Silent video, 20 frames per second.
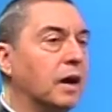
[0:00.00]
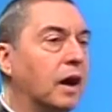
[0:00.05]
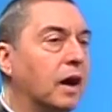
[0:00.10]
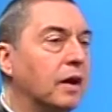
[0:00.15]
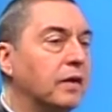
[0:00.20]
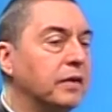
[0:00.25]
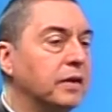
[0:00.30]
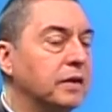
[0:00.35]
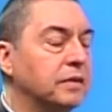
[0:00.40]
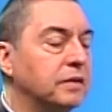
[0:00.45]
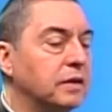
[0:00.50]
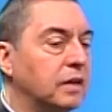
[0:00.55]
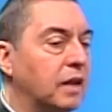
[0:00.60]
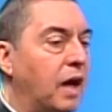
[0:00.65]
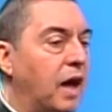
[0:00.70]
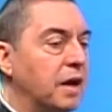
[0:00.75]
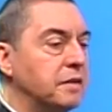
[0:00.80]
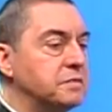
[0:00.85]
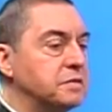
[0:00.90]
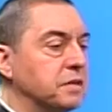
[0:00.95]
uh, in the
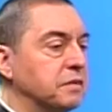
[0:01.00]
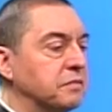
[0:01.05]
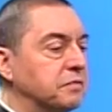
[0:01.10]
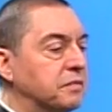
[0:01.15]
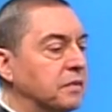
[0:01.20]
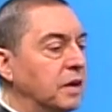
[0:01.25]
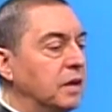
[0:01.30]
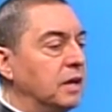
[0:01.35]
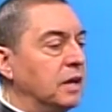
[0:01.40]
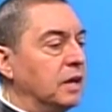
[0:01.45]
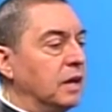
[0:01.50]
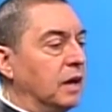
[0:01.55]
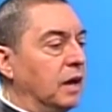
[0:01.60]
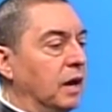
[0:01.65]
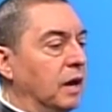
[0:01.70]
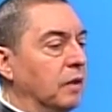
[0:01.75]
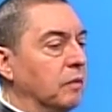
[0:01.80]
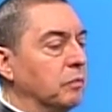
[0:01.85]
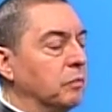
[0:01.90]
lives of uh,